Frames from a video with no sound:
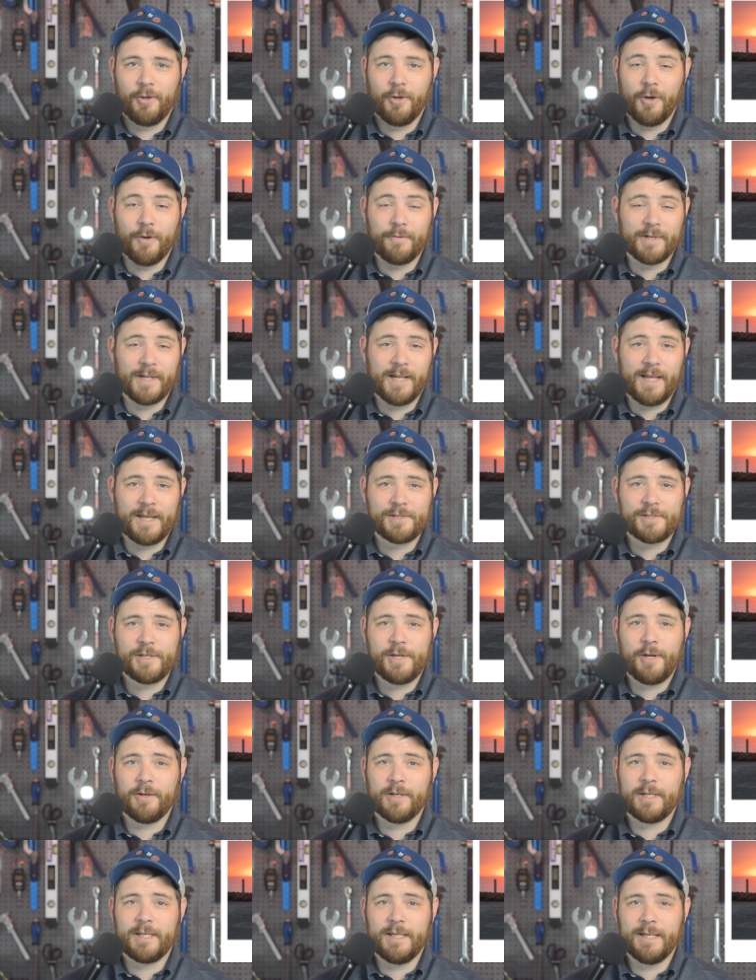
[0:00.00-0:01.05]
Over the last
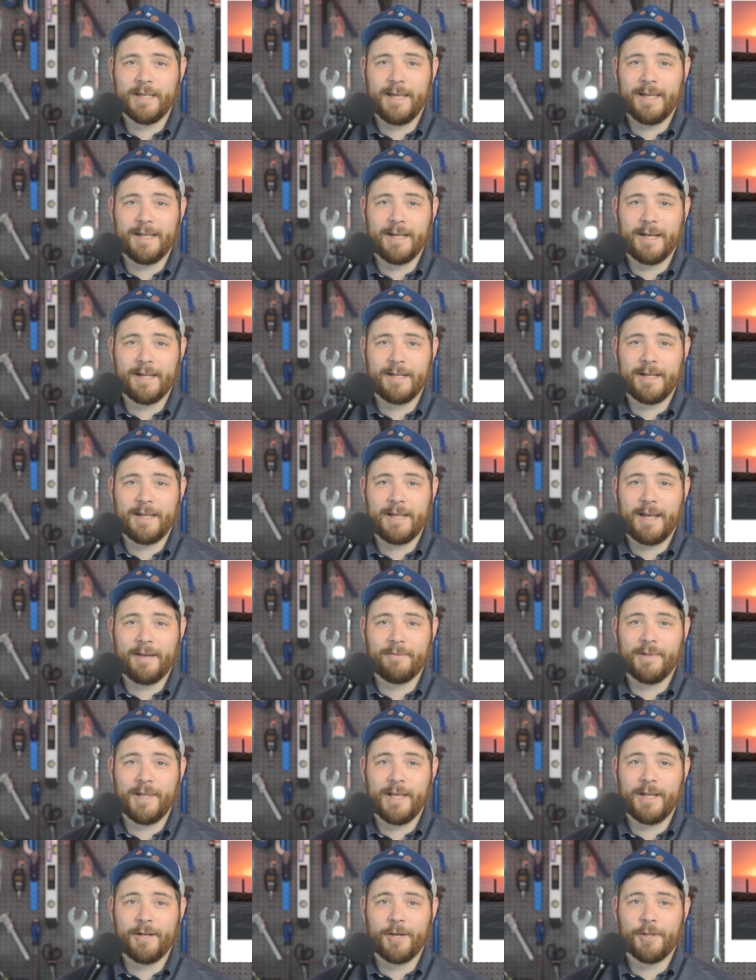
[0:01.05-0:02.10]
year, Kia and Hyundai have
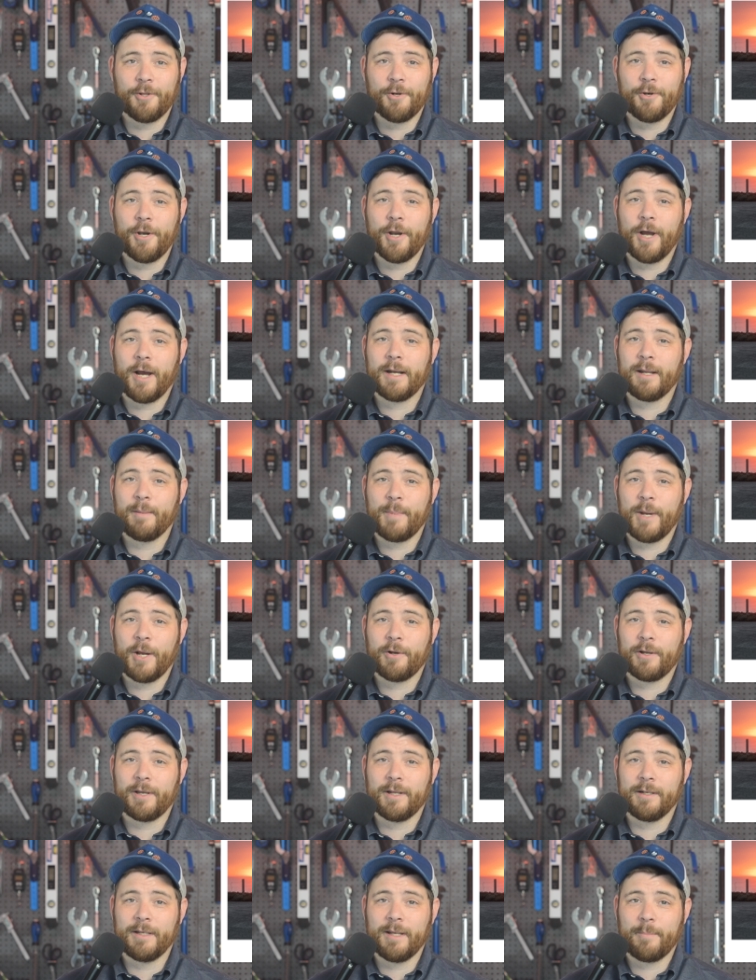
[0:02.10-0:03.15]
led other non
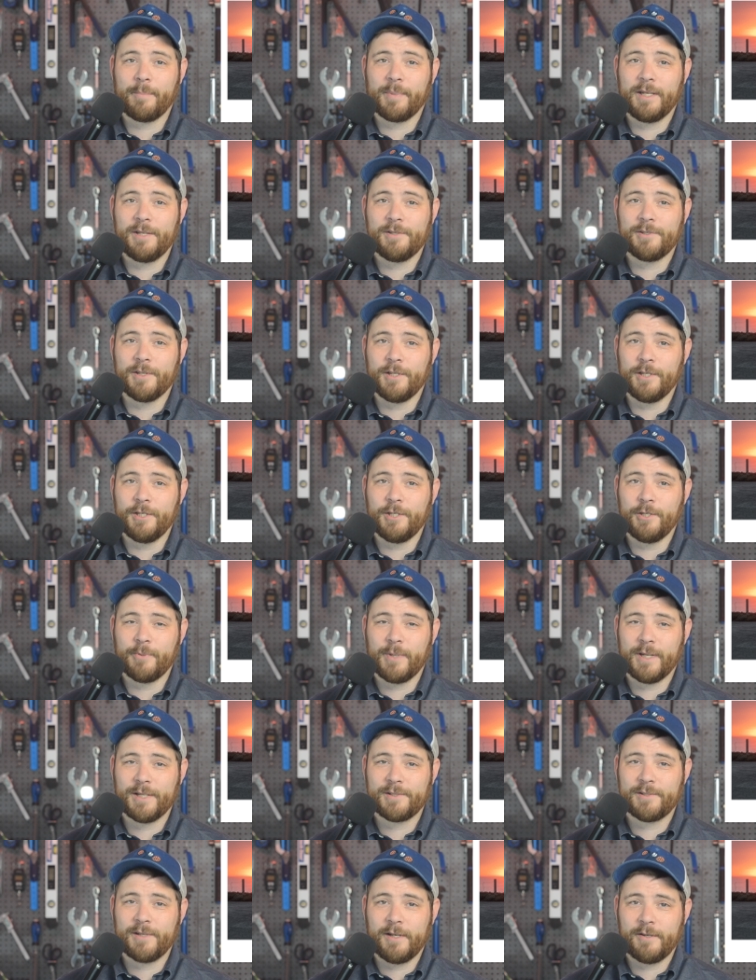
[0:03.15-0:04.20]
American companies in the
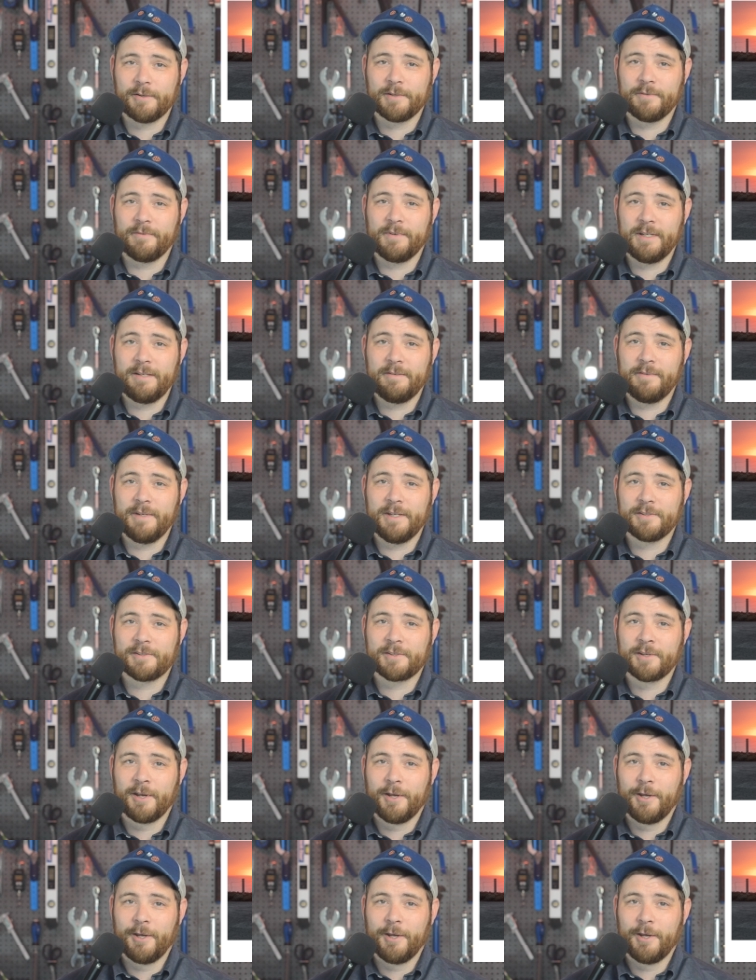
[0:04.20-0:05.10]
U.S. sales of EVs,